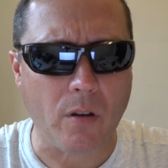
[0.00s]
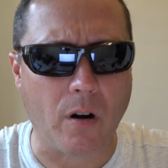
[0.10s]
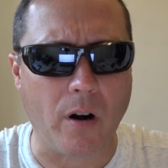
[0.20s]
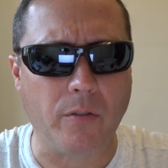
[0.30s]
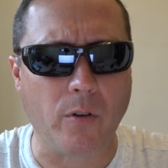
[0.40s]

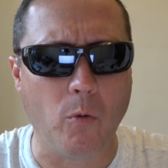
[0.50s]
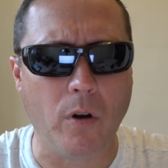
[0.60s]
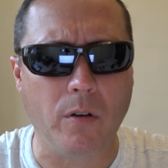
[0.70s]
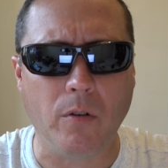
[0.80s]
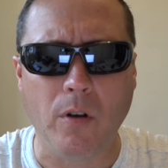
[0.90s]
all right, so
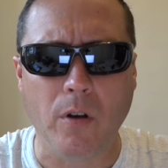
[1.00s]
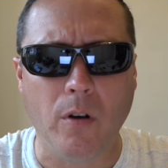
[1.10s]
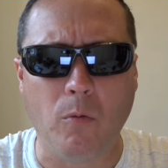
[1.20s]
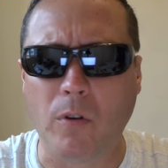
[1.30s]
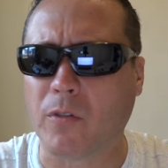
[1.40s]

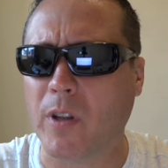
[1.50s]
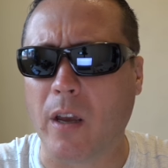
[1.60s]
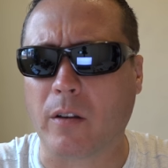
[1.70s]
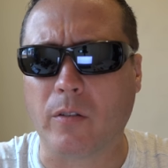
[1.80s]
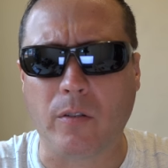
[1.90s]
what's
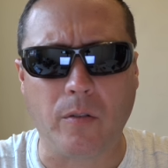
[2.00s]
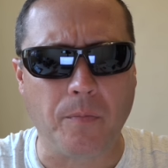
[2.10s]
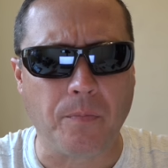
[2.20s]
next?